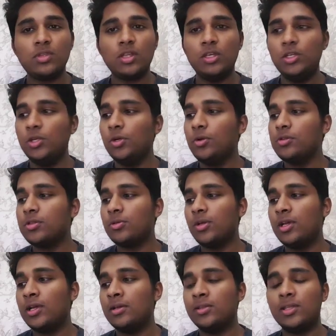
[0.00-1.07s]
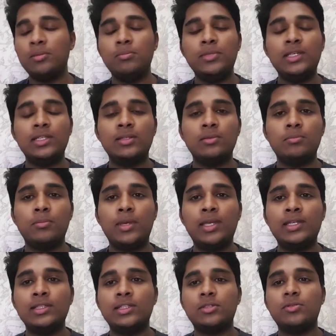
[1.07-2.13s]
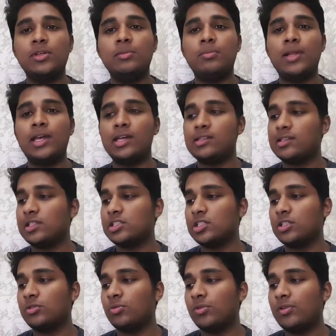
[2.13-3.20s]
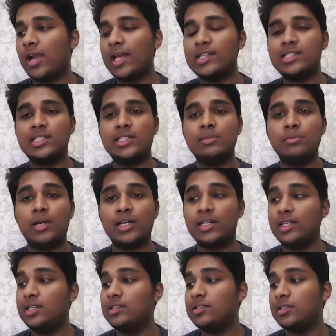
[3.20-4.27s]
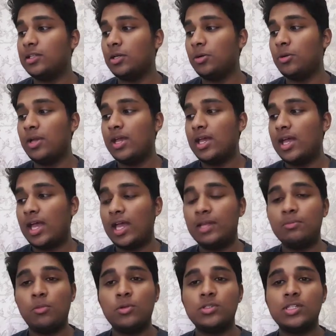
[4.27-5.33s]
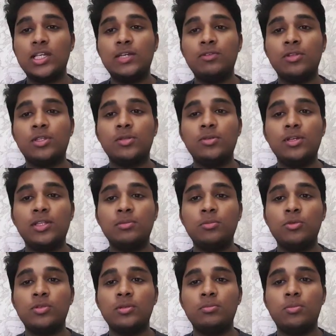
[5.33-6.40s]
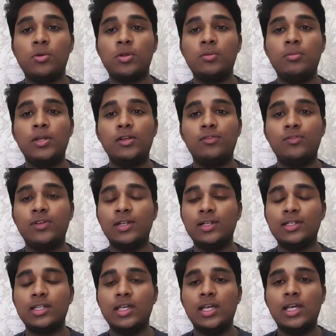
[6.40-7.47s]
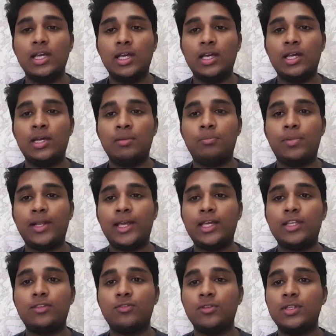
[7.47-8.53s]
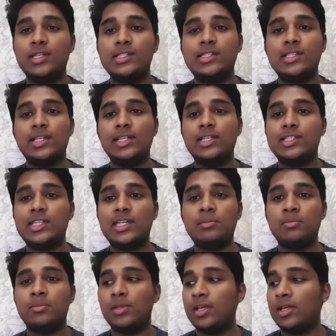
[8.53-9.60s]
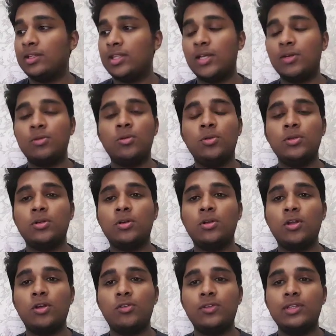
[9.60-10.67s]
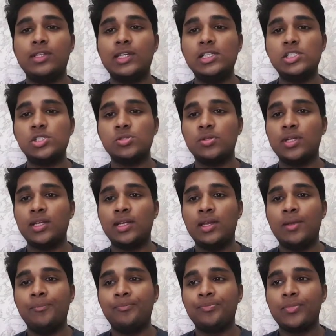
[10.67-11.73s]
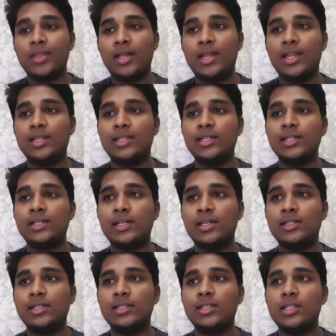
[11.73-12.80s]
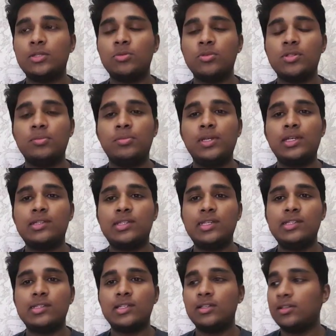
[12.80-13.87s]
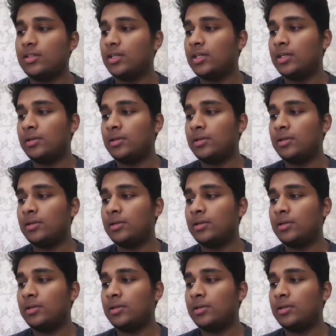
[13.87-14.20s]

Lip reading: Euros, the main three players such as Verratti, Marchisio, and Montoli were three of the most important midfield players for the Italy team. They were all gone off with injury, and I think this was a big season